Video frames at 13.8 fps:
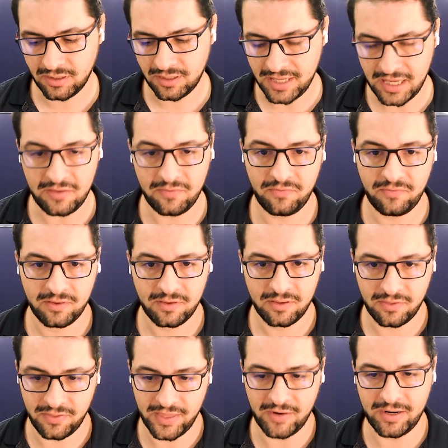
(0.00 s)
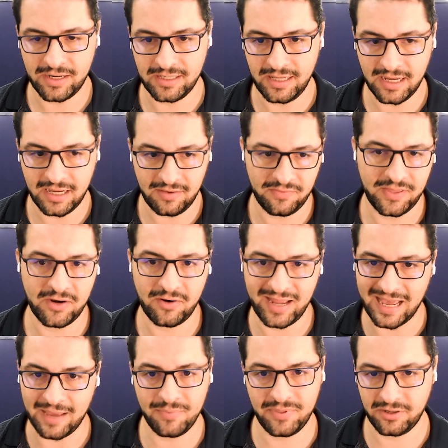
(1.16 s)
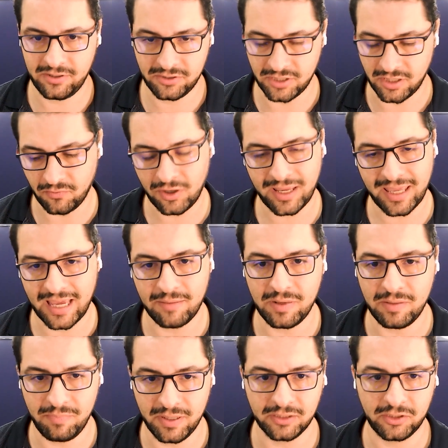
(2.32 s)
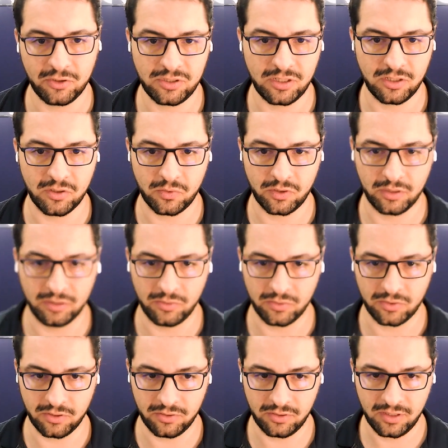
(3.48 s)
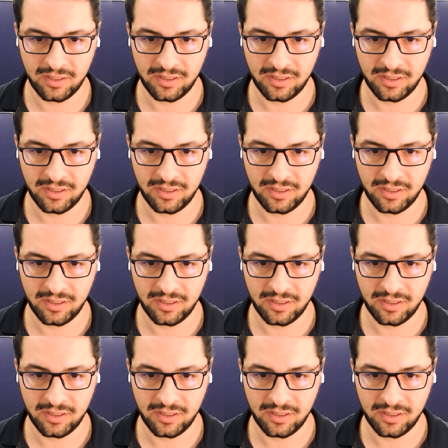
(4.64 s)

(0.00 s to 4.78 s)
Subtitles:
if their idea, their app, their software can be built using no-code and low-code.